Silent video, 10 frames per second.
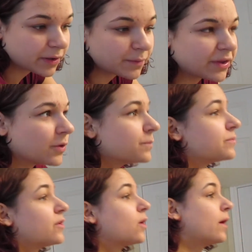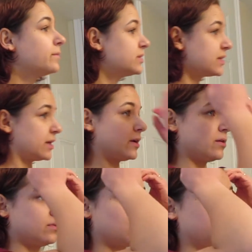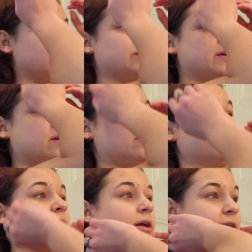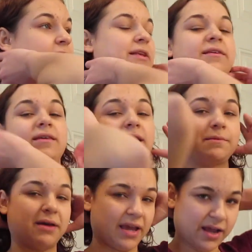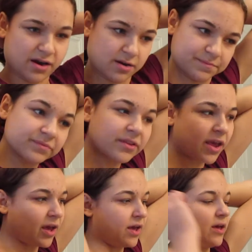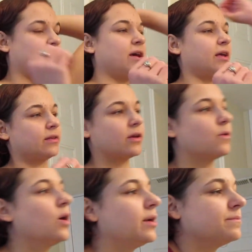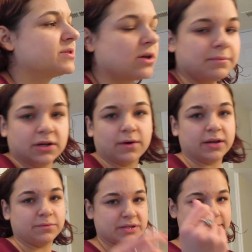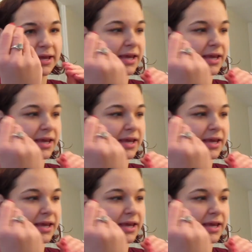think we do. So I'm just going to hopefully not get anything in my hair and go on. So I'm going to go ahead and rinse my